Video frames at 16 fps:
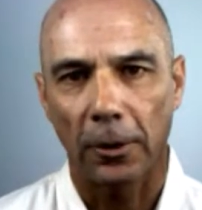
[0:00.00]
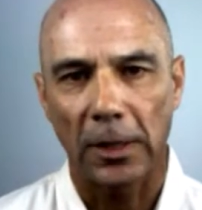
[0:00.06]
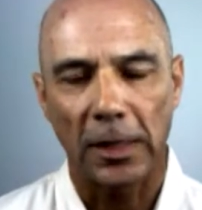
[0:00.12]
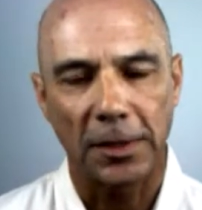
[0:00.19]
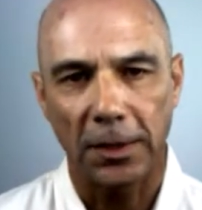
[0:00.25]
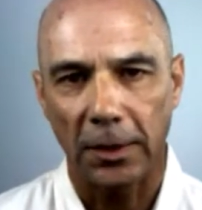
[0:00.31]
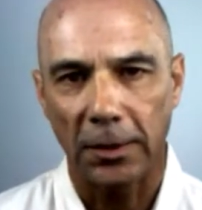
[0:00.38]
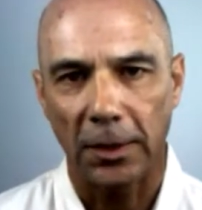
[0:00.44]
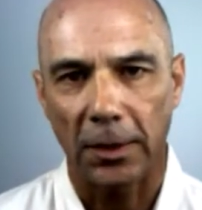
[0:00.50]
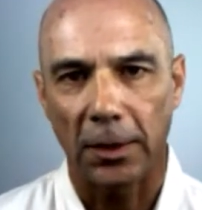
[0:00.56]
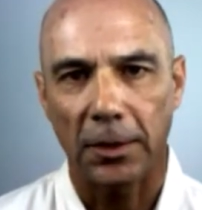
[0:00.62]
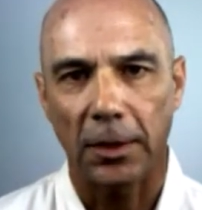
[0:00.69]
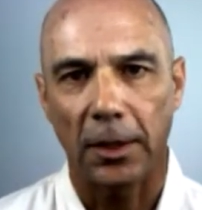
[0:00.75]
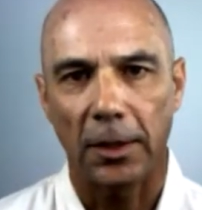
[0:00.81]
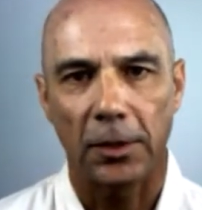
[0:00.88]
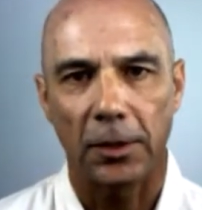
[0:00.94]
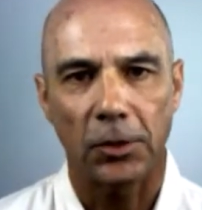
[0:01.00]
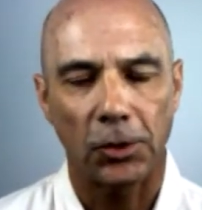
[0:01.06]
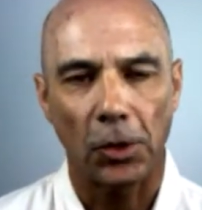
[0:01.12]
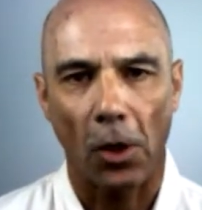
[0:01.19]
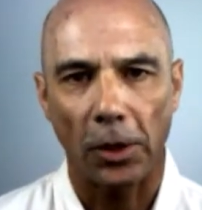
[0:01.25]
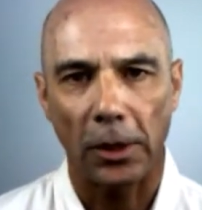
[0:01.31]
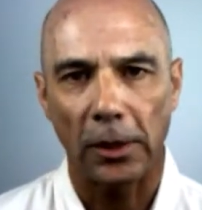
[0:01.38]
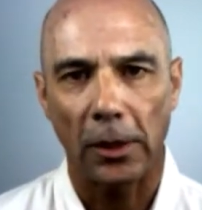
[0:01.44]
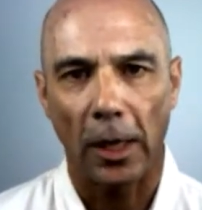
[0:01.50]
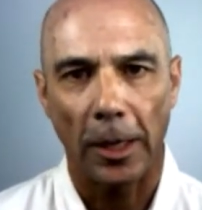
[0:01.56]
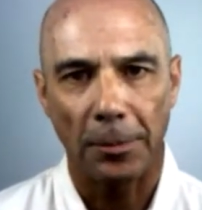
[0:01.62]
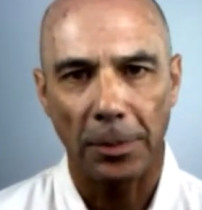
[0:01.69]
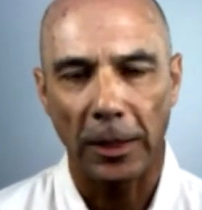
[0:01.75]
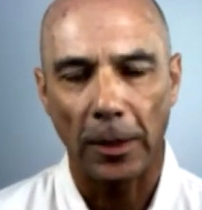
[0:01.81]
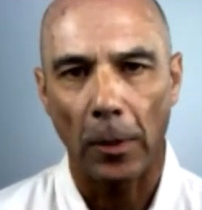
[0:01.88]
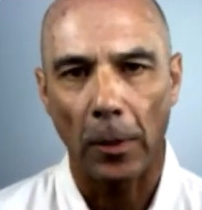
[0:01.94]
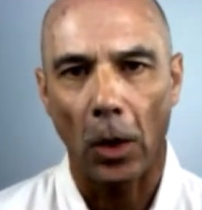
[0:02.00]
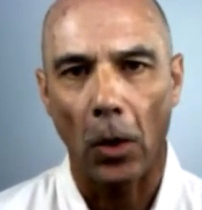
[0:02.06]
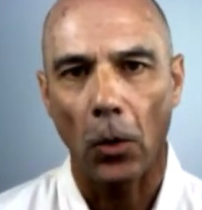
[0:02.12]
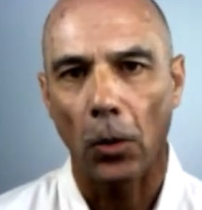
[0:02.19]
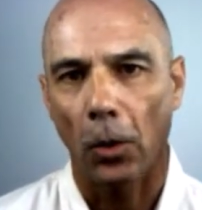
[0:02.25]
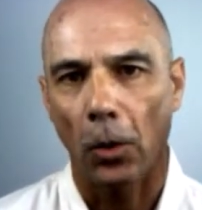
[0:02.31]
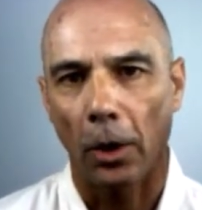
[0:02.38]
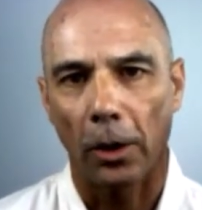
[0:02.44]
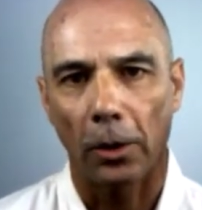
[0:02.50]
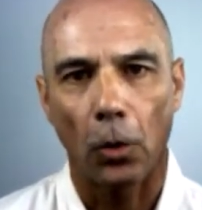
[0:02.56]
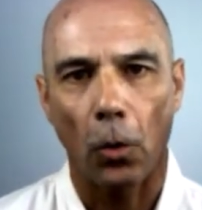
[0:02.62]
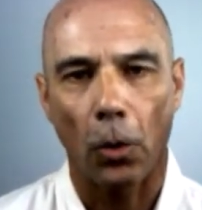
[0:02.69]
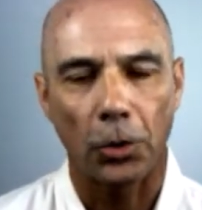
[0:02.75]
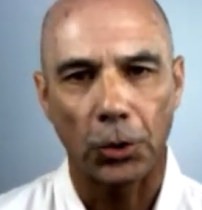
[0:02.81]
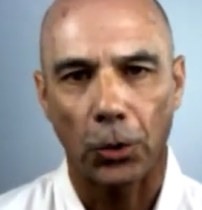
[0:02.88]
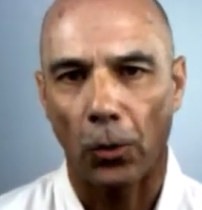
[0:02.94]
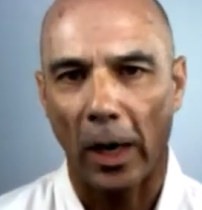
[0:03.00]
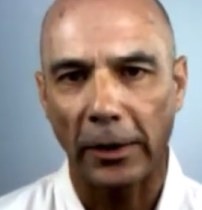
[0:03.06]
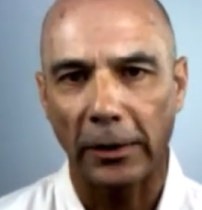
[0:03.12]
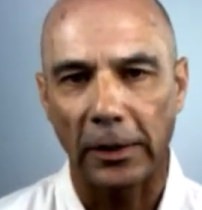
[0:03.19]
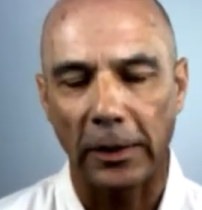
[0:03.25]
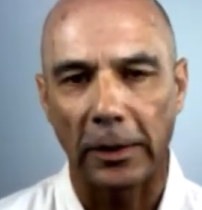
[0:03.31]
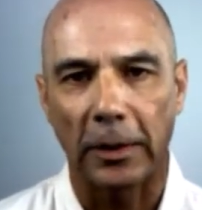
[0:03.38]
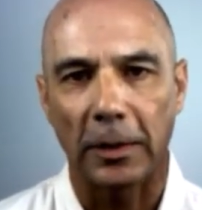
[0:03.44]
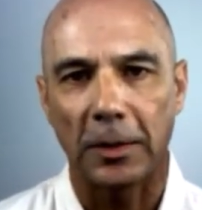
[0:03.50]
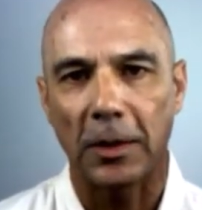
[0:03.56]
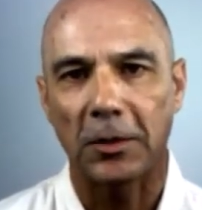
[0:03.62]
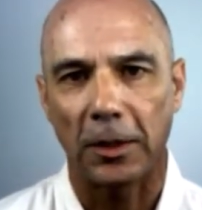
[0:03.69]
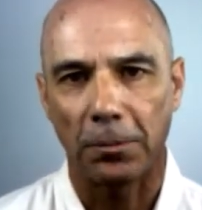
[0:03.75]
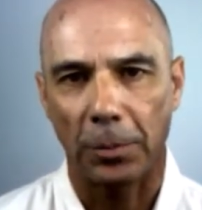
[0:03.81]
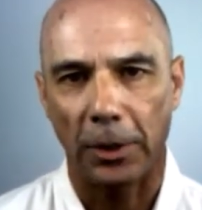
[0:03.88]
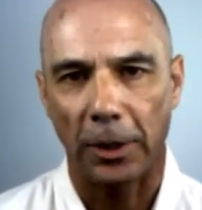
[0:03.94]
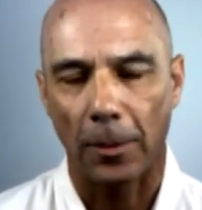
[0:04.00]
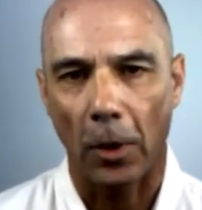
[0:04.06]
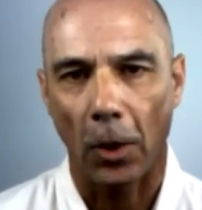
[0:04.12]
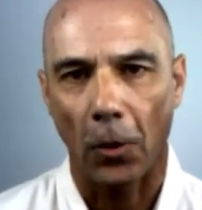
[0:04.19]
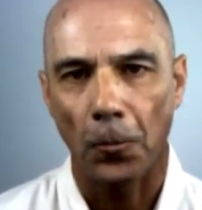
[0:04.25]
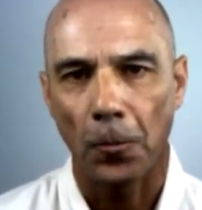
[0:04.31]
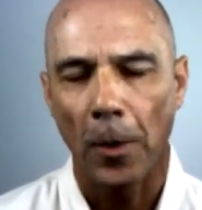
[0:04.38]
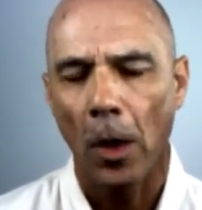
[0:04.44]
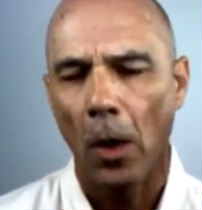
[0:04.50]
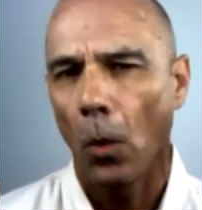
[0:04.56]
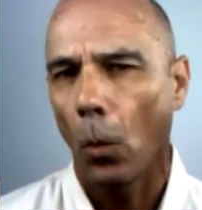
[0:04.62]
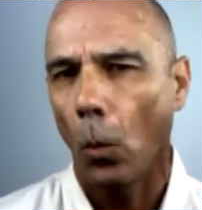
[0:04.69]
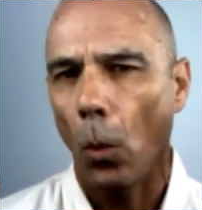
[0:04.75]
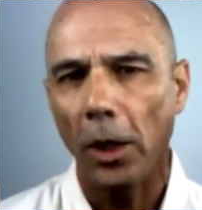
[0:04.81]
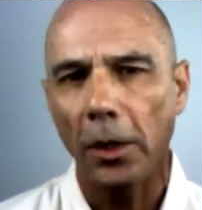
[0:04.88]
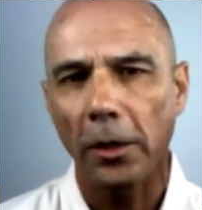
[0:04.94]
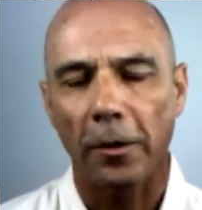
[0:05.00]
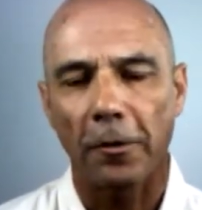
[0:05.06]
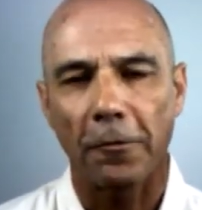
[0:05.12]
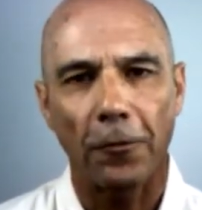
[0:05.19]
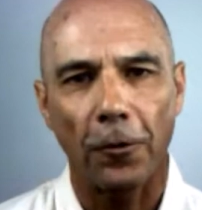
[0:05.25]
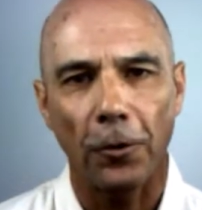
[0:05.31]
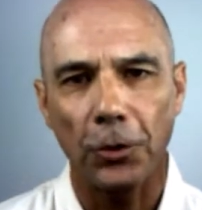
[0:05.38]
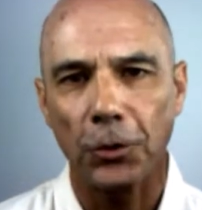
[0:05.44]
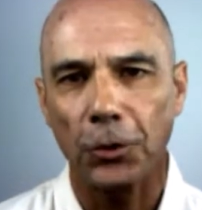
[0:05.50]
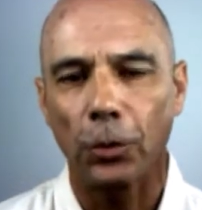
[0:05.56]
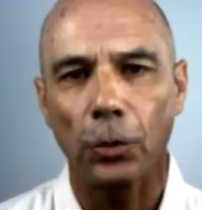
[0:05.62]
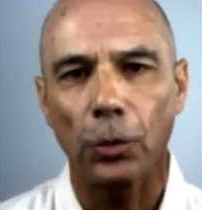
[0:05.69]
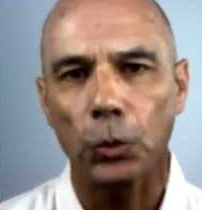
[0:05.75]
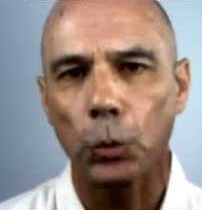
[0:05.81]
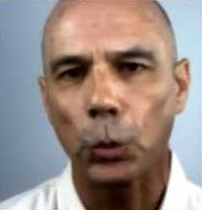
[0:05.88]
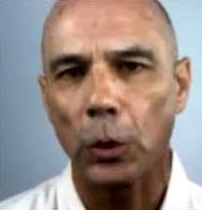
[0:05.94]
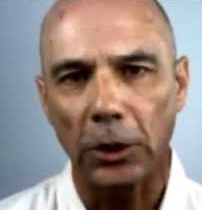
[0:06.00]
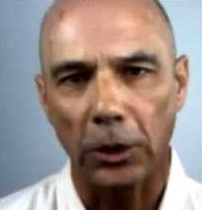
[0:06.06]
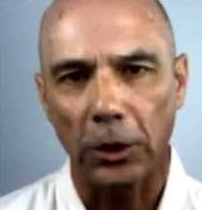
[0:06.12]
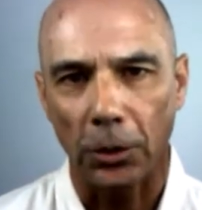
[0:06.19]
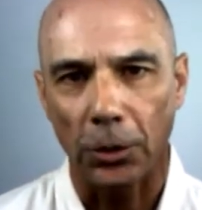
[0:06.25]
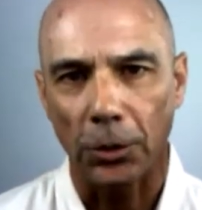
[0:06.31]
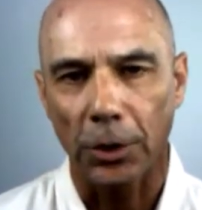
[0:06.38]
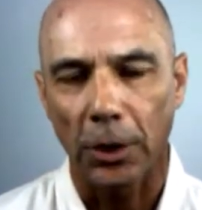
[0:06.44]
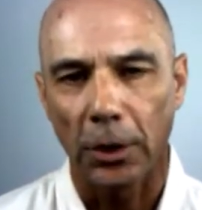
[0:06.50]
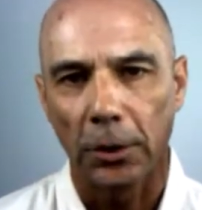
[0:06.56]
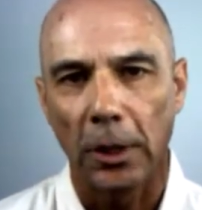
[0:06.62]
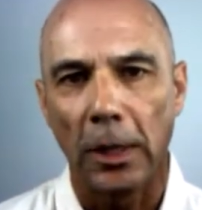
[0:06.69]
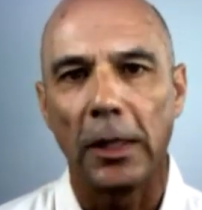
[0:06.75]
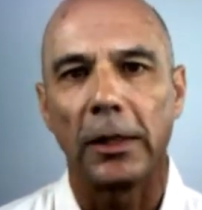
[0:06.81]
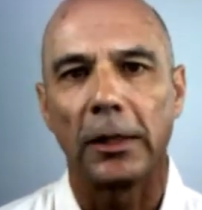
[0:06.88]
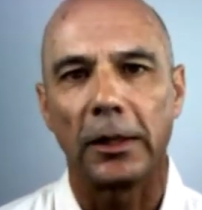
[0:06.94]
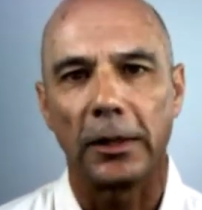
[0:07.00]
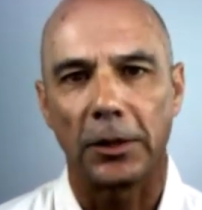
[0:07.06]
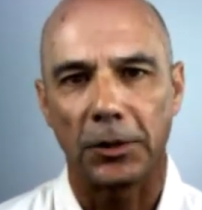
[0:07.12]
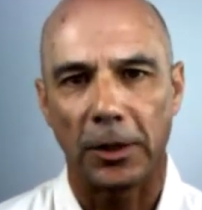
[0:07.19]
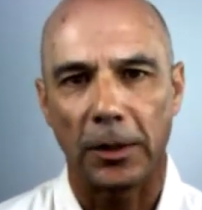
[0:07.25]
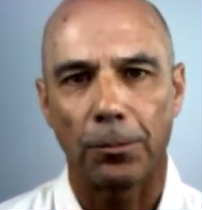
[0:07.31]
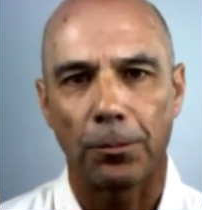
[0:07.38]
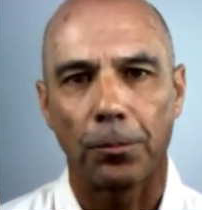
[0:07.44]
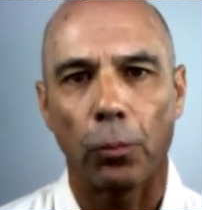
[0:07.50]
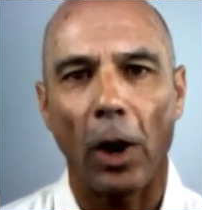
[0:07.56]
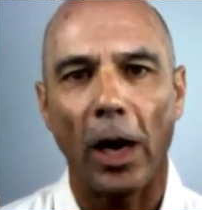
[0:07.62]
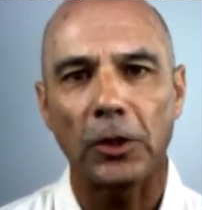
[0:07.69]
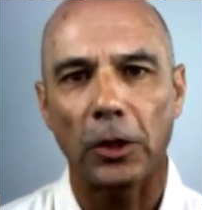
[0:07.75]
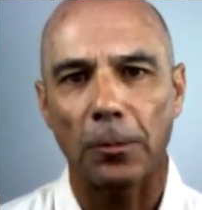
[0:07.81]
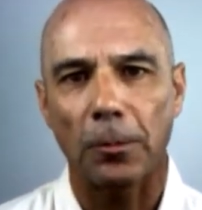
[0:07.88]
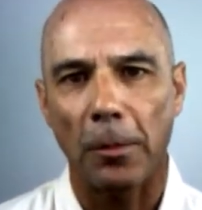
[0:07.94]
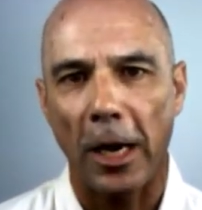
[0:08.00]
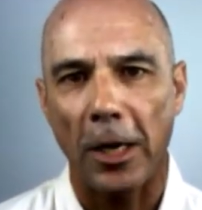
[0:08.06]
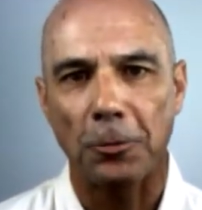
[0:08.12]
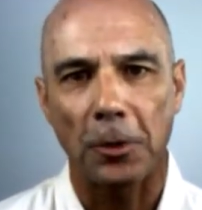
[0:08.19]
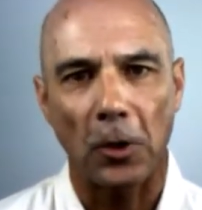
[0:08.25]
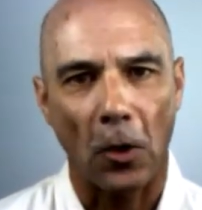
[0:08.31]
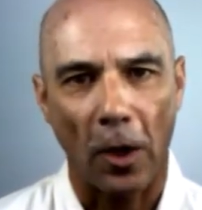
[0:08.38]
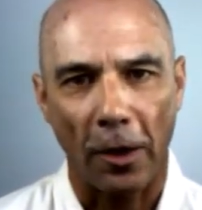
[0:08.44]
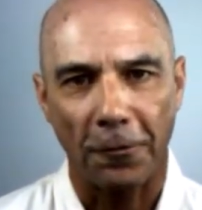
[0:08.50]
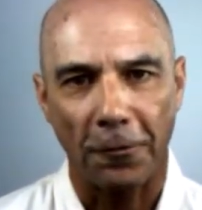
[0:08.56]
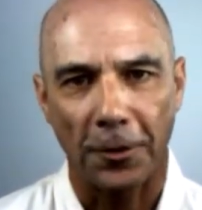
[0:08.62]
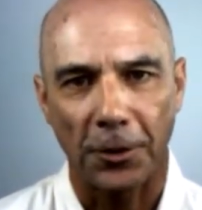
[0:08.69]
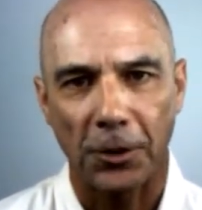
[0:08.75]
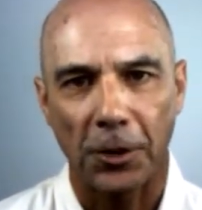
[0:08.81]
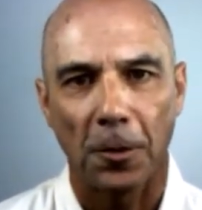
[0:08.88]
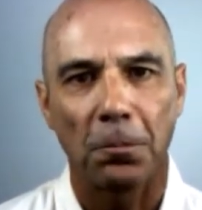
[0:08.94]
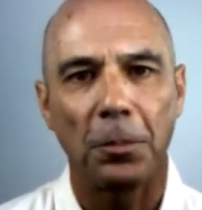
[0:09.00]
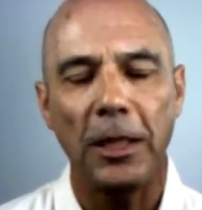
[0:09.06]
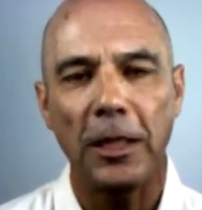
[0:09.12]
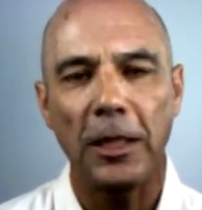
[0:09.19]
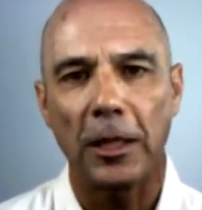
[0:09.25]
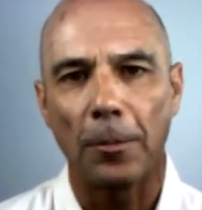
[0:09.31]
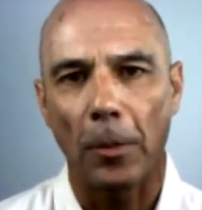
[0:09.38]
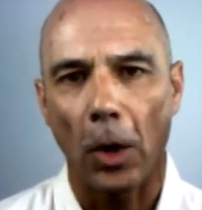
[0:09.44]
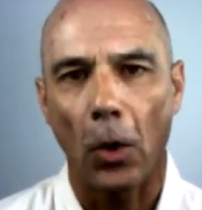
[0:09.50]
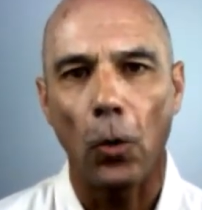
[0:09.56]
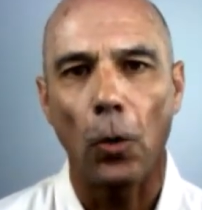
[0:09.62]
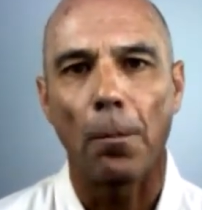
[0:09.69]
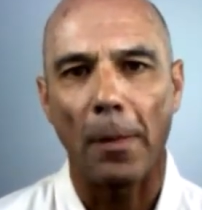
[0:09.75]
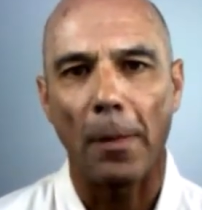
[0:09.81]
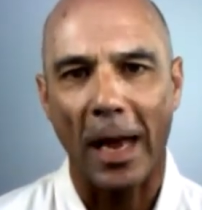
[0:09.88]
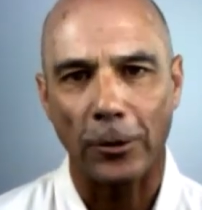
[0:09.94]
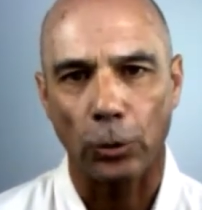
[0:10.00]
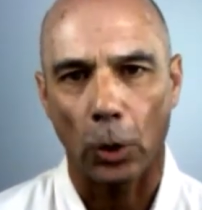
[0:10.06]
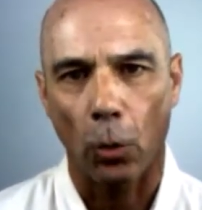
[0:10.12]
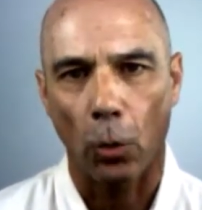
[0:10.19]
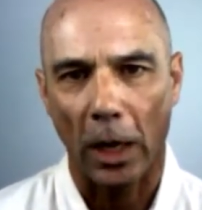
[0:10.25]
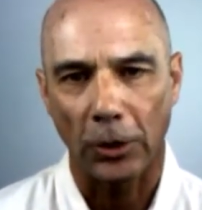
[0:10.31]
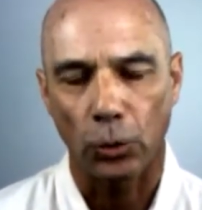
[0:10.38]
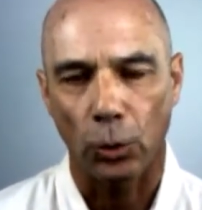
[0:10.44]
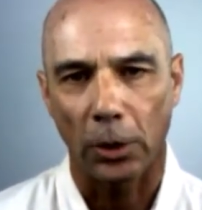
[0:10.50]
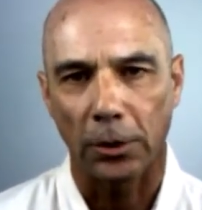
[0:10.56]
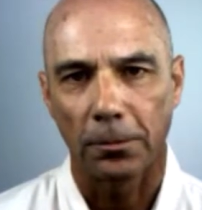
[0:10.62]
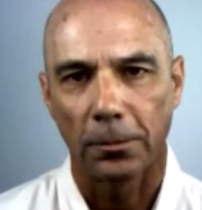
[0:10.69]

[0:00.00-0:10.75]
assistance in starting a PMO or course correcting an existing PMO, one of the first tools we use is the Project Management Office PMO Magic Quadrant.